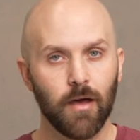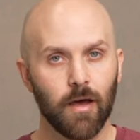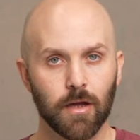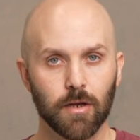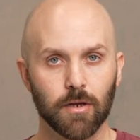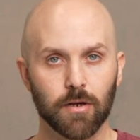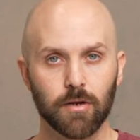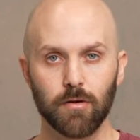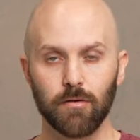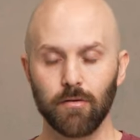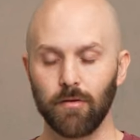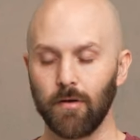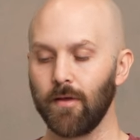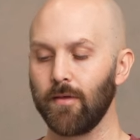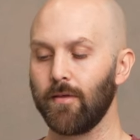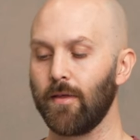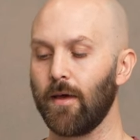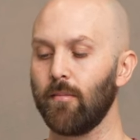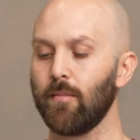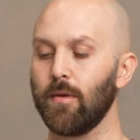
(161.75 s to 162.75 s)
And surely
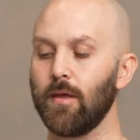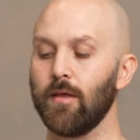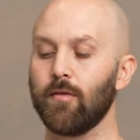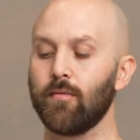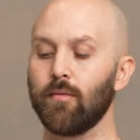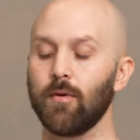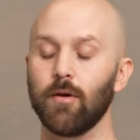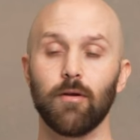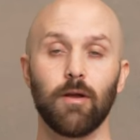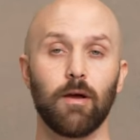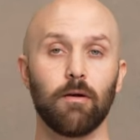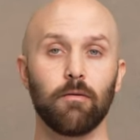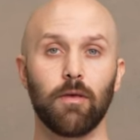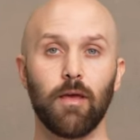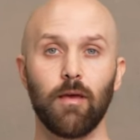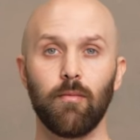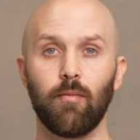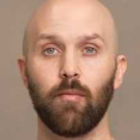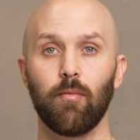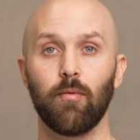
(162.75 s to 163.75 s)
that means we are now
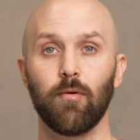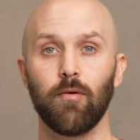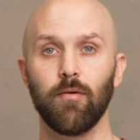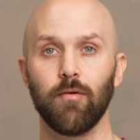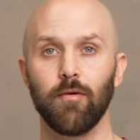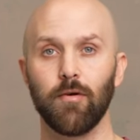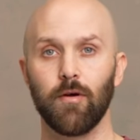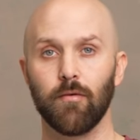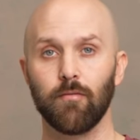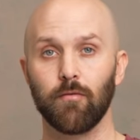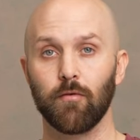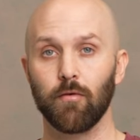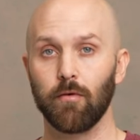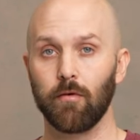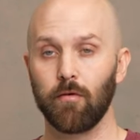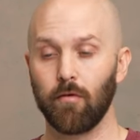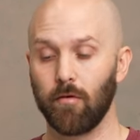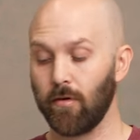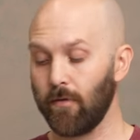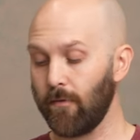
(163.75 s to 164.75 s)
capable of
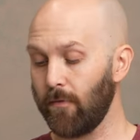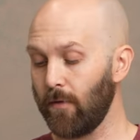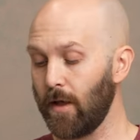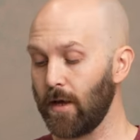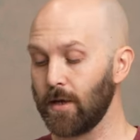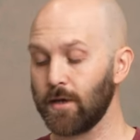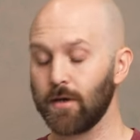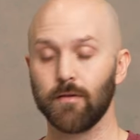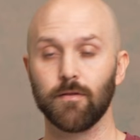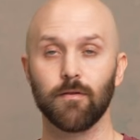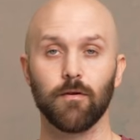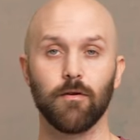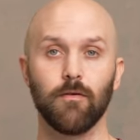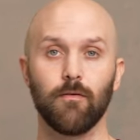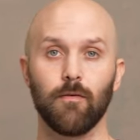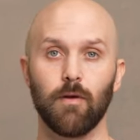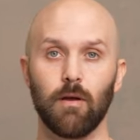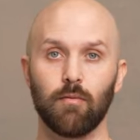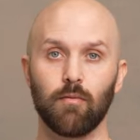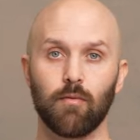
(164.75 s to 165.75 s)
triggering a flash at 30
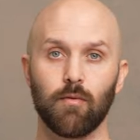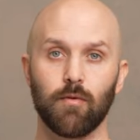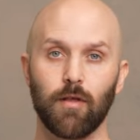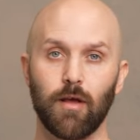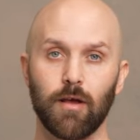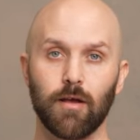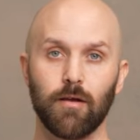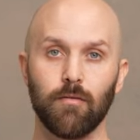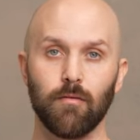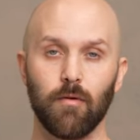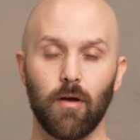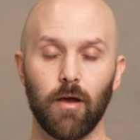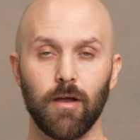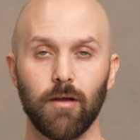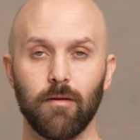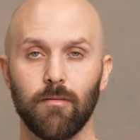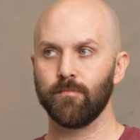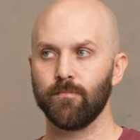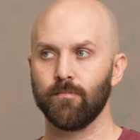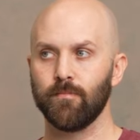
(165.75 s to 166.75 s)
frames per second, right?